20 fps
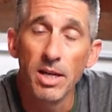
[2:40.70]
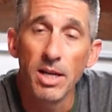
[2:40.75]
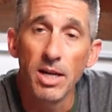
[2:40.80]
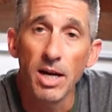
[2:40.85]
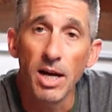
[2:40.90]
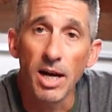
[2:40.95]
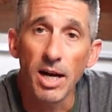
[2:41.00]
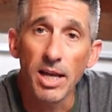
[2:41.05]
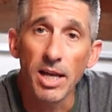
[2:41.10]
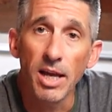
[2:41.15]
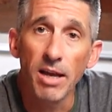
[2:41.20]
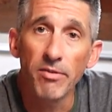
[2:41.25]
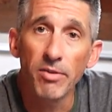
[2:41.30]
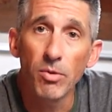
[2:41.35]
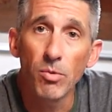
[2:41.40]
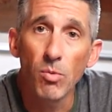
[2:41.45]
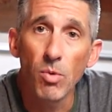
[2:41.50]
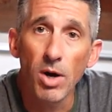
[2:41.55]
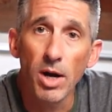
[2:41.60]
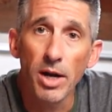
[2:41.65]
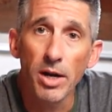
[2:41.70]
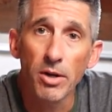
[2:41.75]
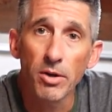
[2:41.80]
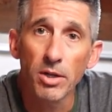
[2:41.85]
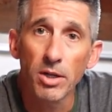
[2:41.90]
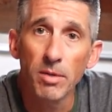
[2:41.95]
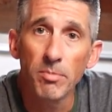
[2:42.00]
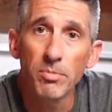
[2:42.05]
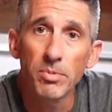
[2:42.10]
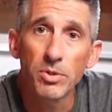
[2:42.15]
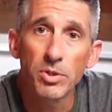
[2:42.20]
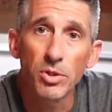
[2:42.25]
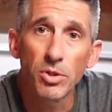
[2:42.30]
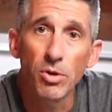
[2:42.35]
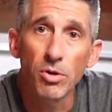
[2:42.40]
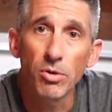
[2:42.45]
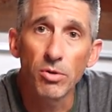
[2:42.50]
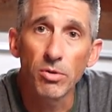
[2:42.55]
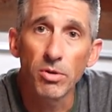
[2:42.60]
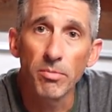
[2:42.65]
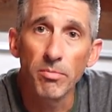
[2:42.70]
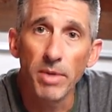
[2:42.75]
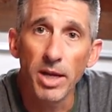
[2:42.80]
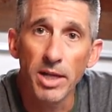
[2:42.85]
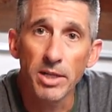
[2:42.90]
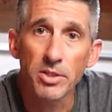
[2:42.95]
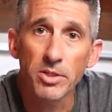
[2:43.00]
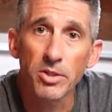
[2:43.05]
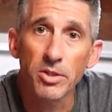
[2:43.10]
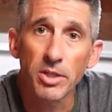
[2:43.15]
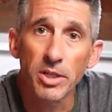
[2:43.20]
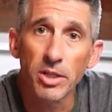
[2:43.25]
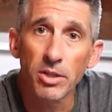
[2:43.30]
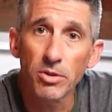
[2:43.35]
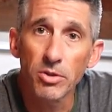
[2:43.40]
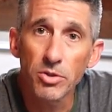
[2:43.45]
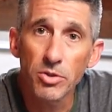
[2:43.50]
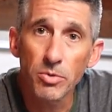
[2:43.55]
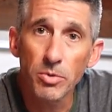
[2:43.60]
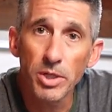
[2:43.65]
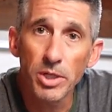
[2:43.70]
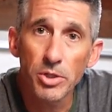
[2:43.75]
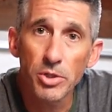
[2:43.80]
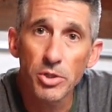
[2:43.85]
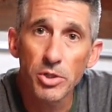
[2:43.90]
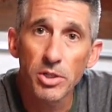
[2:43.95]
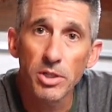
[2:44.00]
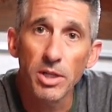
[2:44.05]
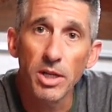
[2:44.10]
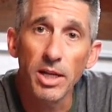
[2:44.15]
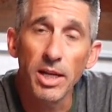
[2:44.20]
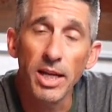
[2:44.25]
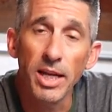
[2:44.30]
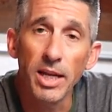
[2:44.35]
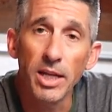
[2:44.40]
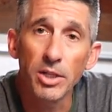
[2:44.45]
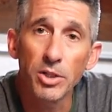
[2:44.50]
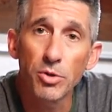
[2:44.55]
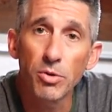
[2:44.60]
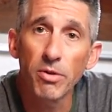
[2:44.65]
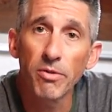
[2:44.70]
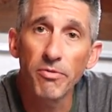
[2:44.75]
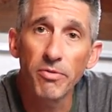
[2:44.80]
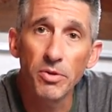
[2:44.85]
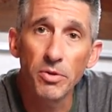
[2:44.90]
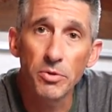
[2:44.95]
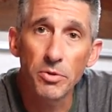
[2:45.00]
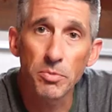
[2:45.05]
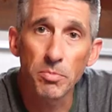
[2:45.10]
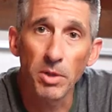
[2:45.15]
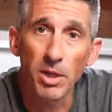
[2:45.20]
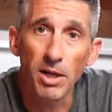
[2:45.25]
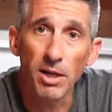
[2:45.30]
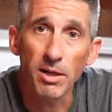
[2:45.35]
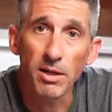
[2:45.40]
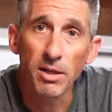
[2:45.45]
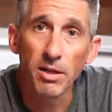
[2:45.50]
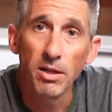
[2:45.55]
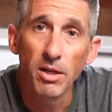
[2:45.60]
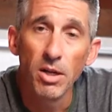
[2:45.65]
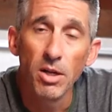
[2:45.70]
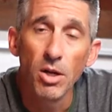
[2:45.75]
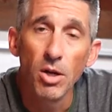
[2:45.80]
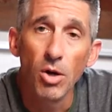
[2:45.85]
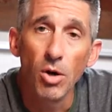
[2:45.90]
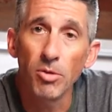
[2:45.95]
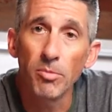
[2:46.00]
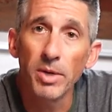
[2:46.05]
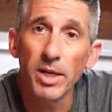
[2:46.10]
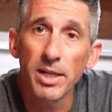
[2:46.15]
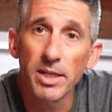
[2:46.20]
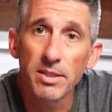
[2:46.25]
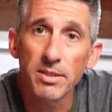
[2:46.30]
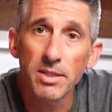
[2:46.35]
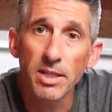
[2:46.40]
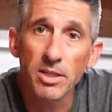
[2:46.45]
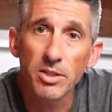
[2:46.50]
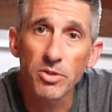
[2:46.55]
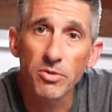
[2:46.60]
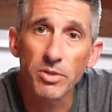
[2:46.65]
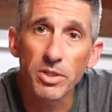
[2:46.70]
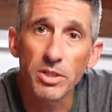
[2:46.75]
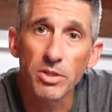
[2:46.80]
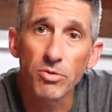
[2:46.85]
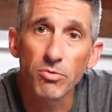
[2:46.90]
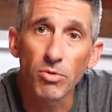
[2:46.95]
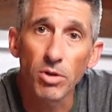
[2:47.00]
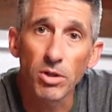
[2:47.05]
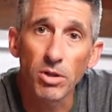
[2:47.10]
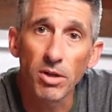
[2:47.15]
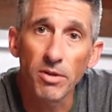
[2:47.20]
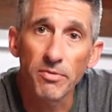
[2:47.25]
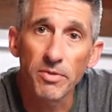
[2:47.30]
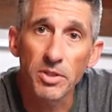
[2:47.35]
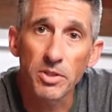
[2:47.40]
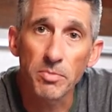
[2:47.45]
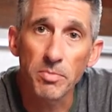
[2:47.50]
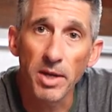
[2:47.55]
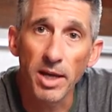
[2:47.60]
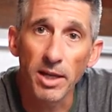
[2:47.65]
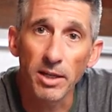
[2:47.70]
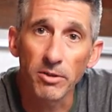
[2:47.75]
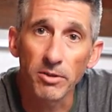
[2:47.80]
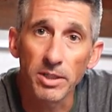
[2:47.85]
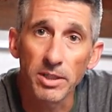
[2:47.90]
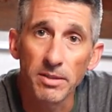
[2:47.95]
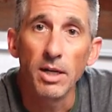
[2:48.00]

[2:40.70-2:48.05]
I have it wired up to go to a master kill switch and to a fuse block. My accessories run off this battery.